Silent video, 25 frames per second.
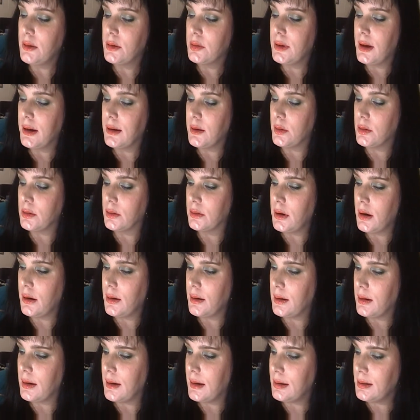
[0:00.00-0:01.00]
Okay, on
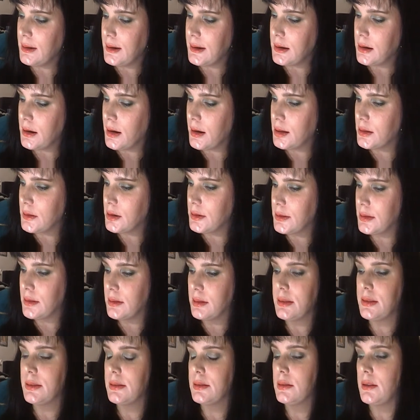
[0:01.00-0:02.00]
LA Colors,
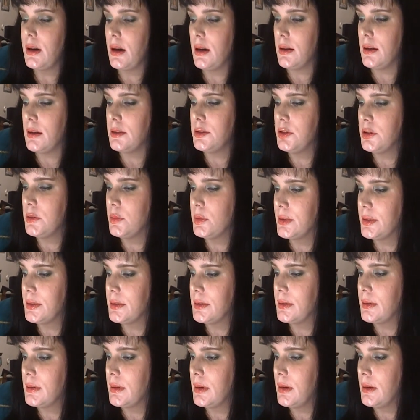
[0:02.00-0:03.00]
do
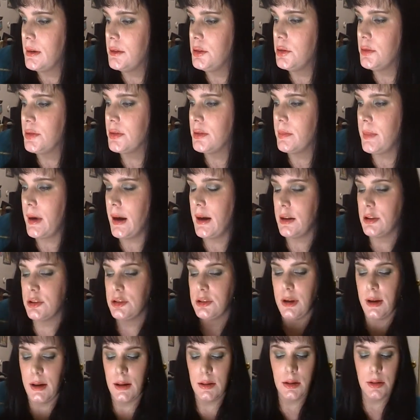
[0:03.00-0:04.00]
some
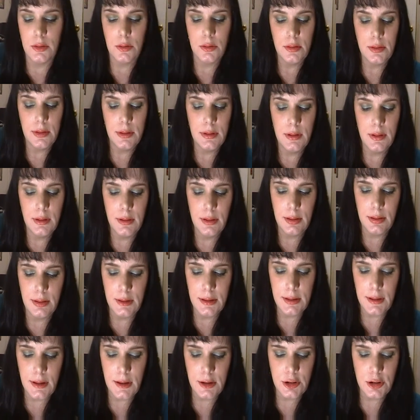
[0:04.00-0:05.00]
eyeshadows.
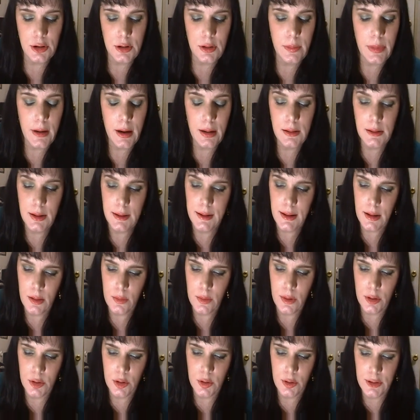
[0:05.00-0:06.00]
This eyeshadow palette I got
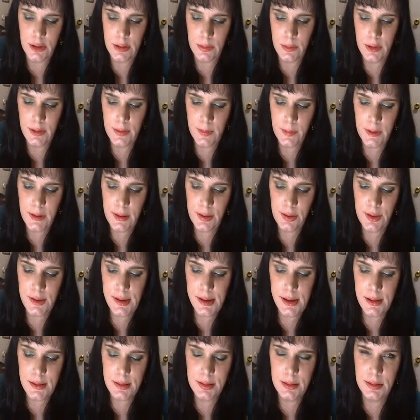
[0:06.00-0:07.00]
around Christmas, but I
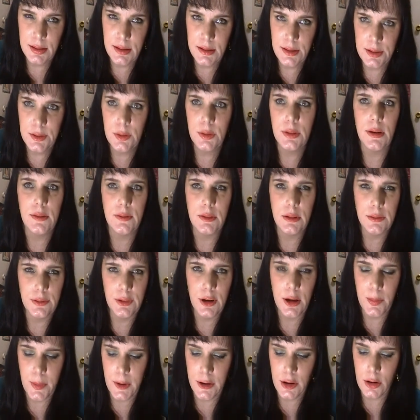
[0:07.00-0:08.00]
think they still have it at
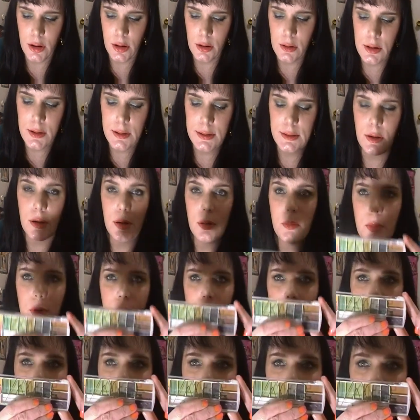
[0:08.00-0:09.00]
Family Dollar. It's called
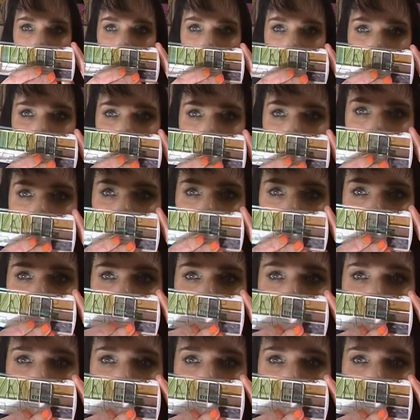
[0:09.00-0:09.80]
Brown Buzz.